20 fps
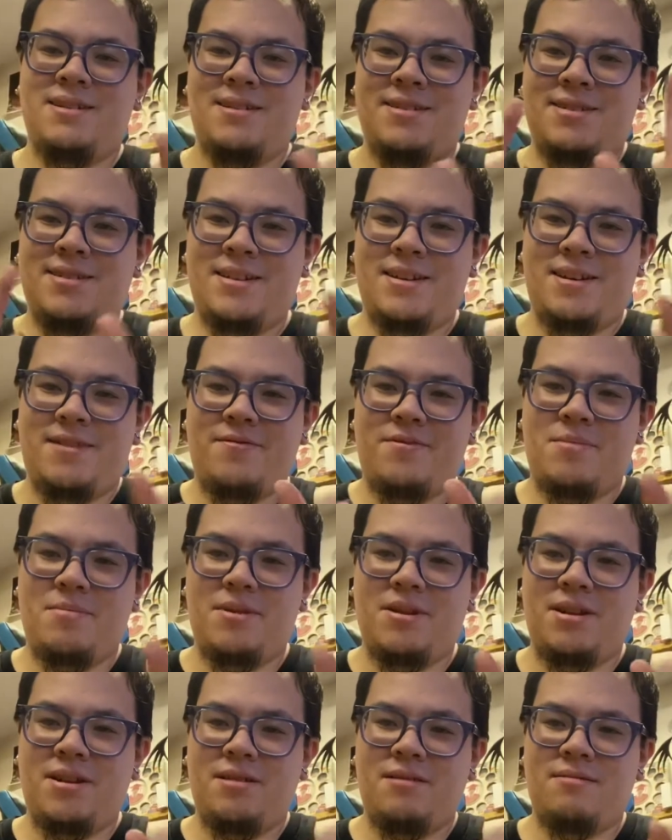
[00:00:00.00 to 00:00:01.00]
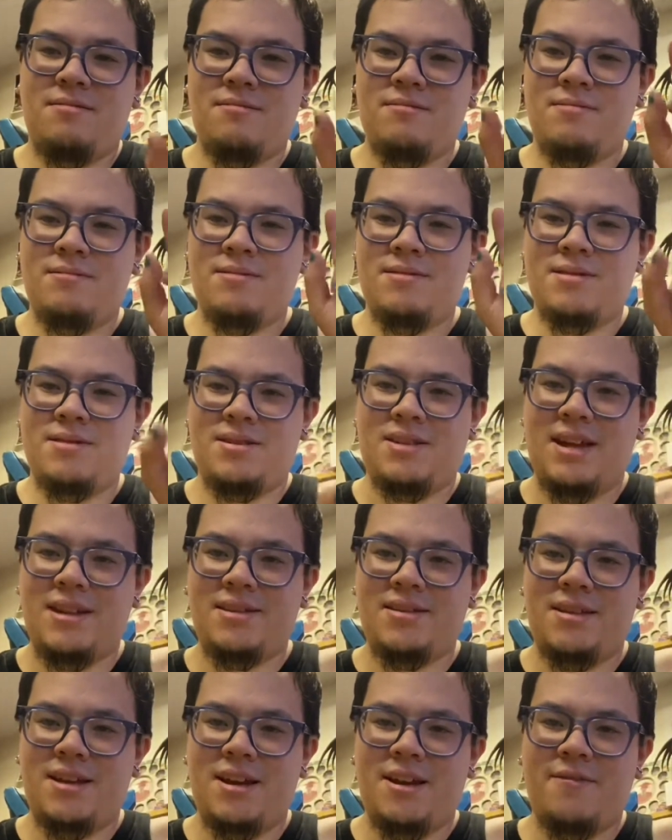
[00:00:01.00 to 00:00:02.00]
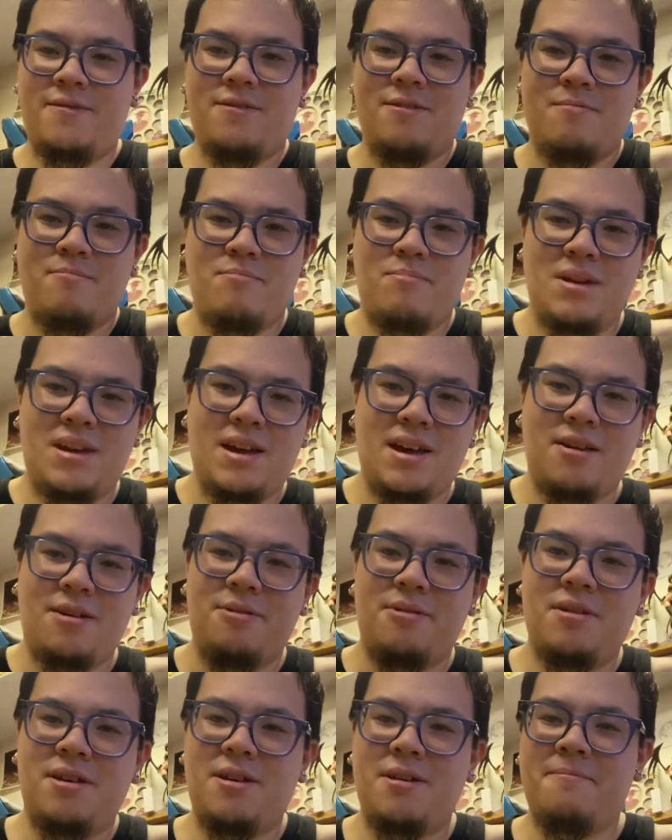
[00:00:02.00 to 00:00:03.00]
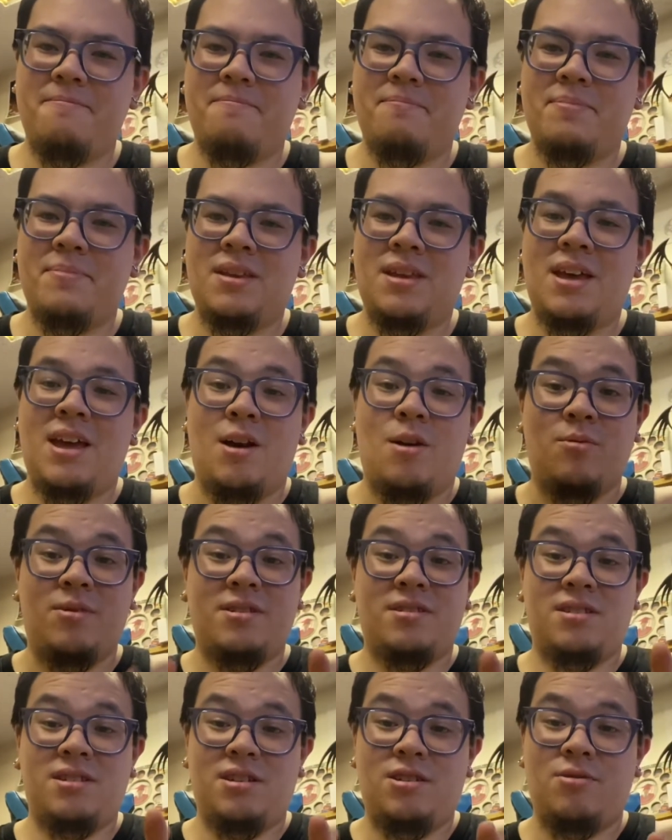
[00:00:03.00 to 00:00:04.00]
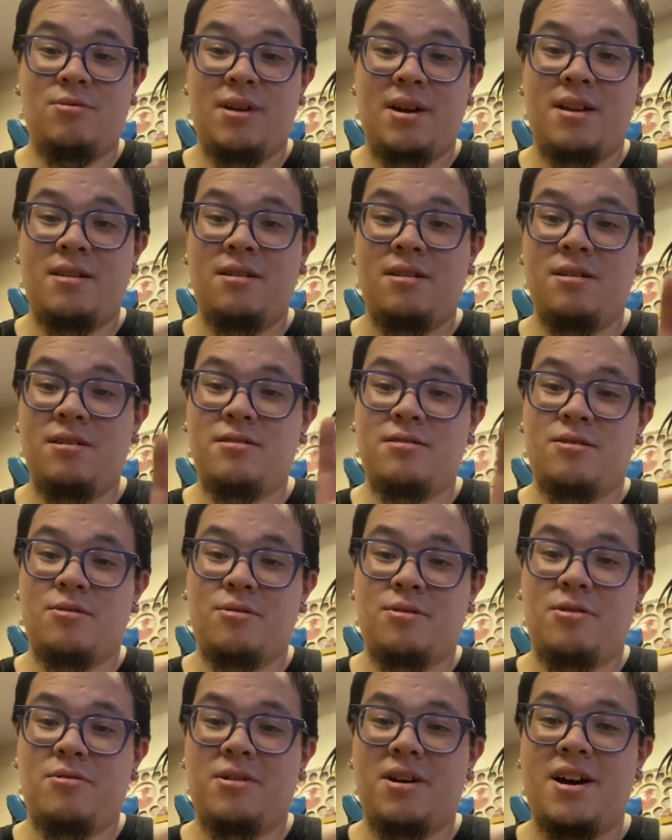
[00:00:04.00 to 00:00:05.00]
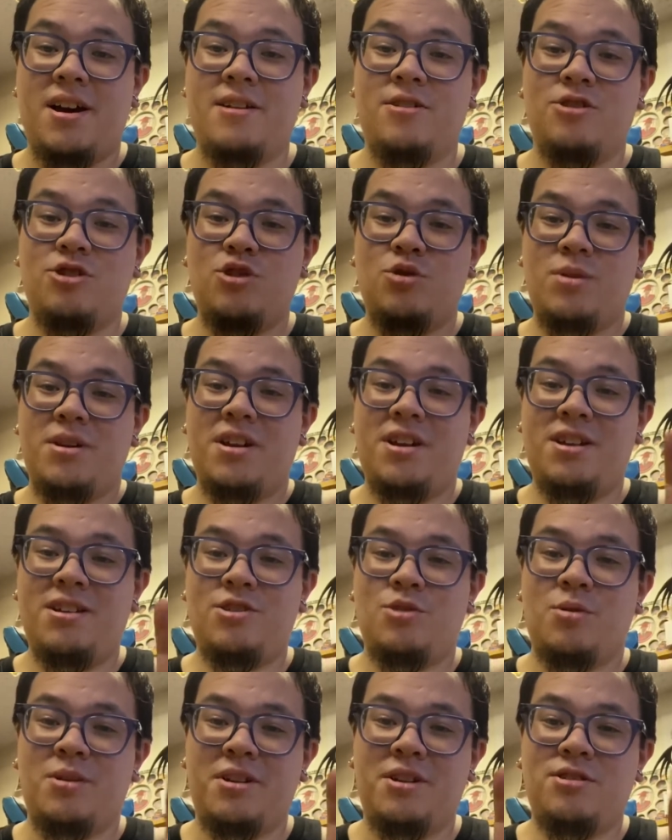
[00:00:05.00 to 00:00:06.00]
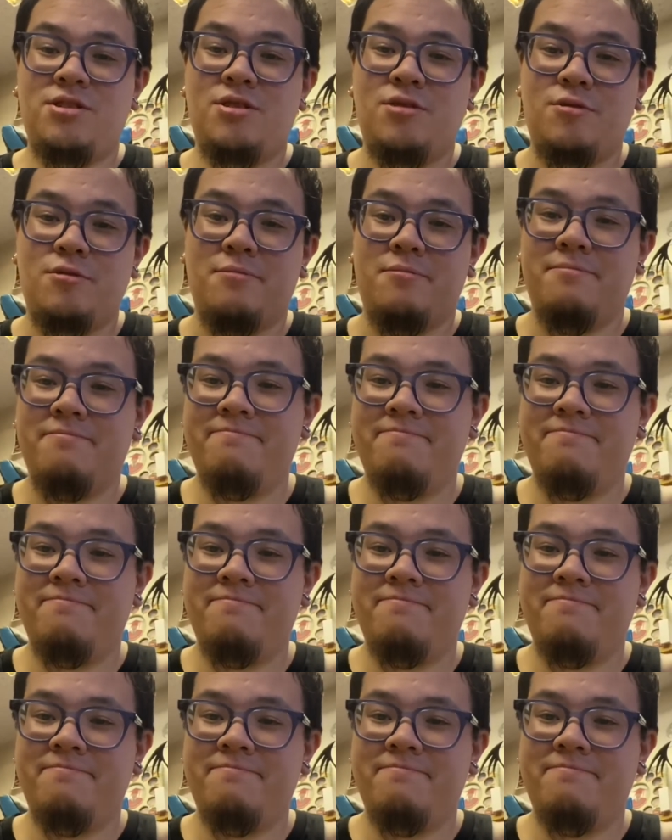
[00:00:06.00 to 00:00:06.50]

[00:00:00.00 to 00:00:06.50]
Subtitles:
See ya, everybody. Stay safe. Be healthy, and we see you at Dokidokon 2022.